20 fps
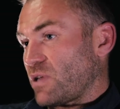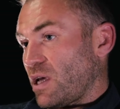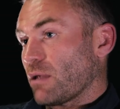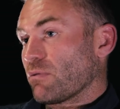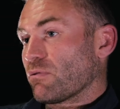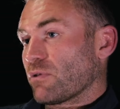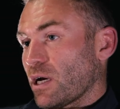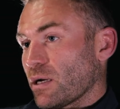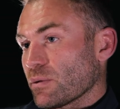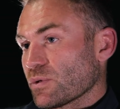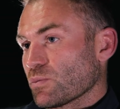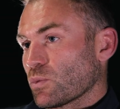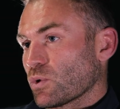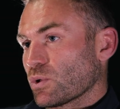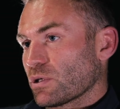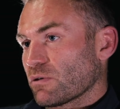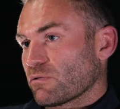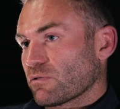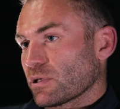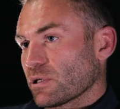10 times more
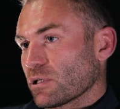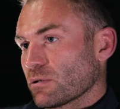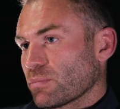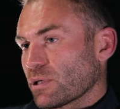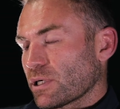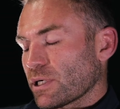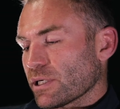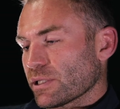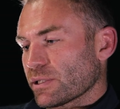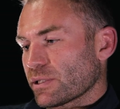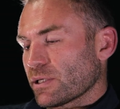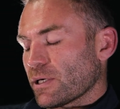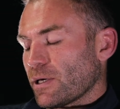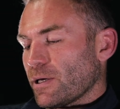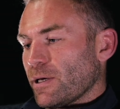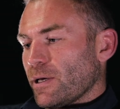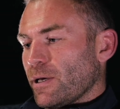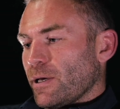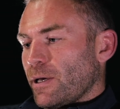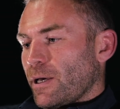difficult, because
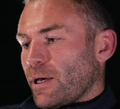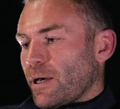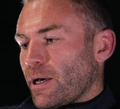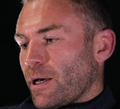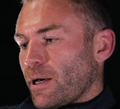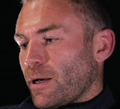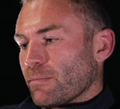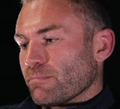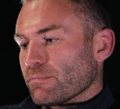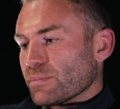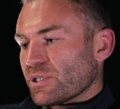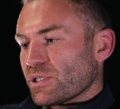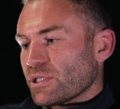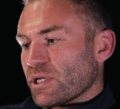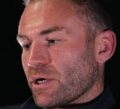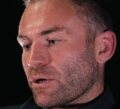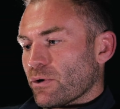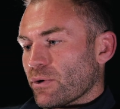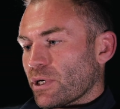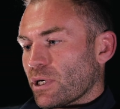
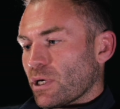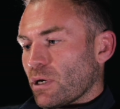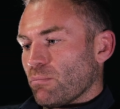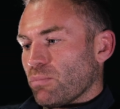steering a